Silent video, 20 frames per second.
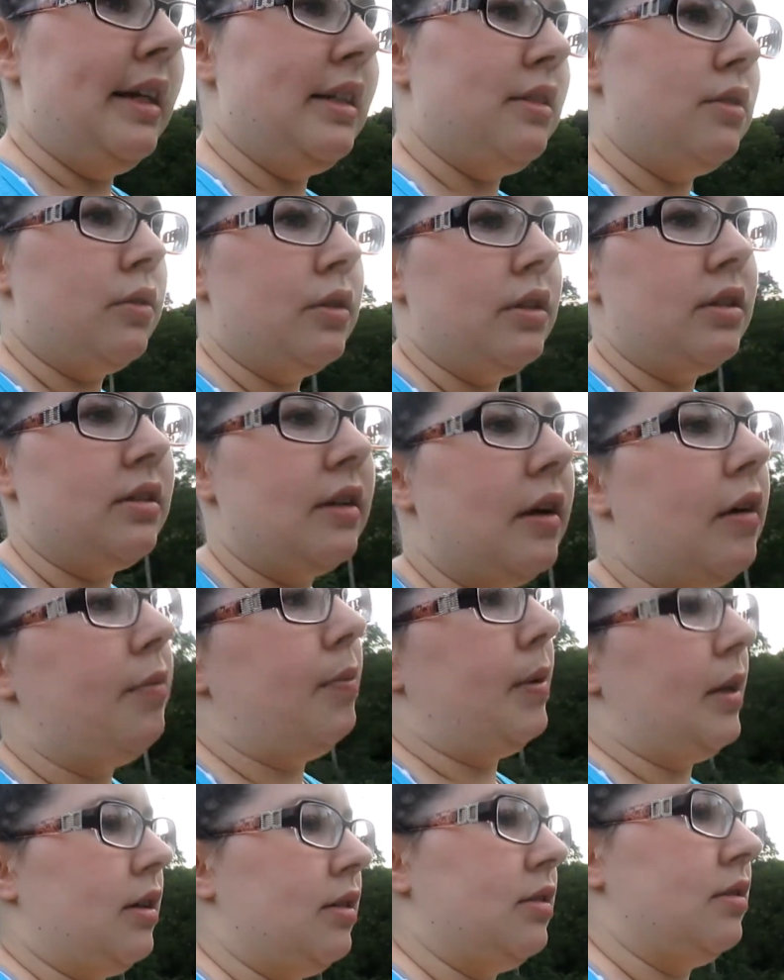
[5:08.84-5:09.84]
that sort of stuff
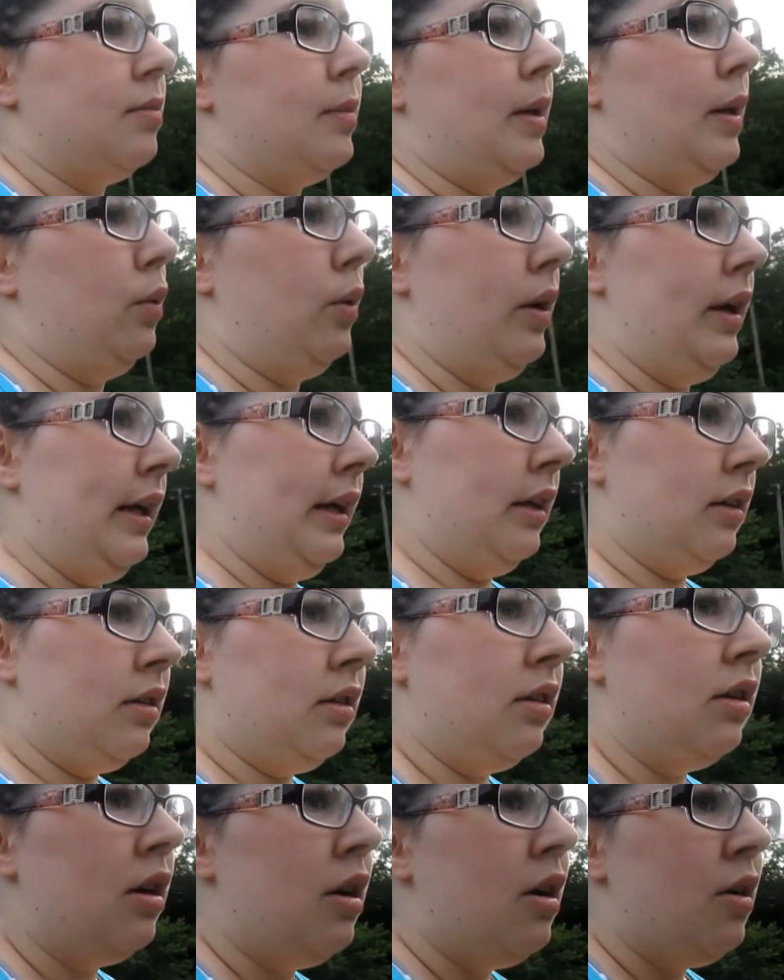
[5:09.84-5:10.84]
because of my weight,
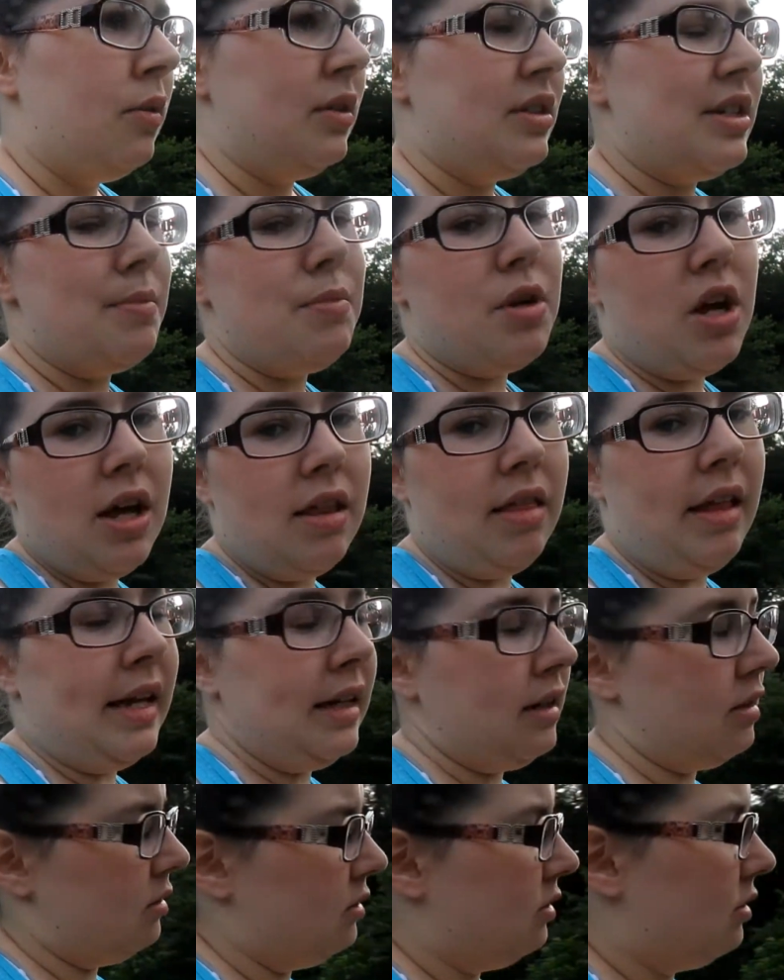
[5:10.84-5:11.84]
which I'm not
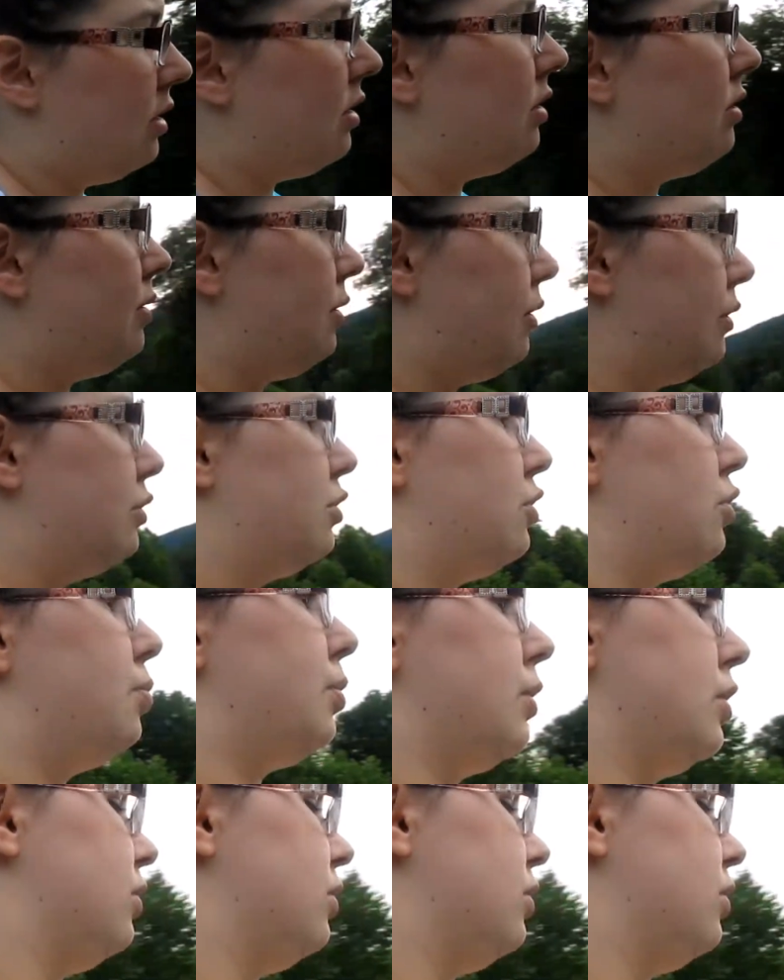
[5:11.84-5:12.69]
like super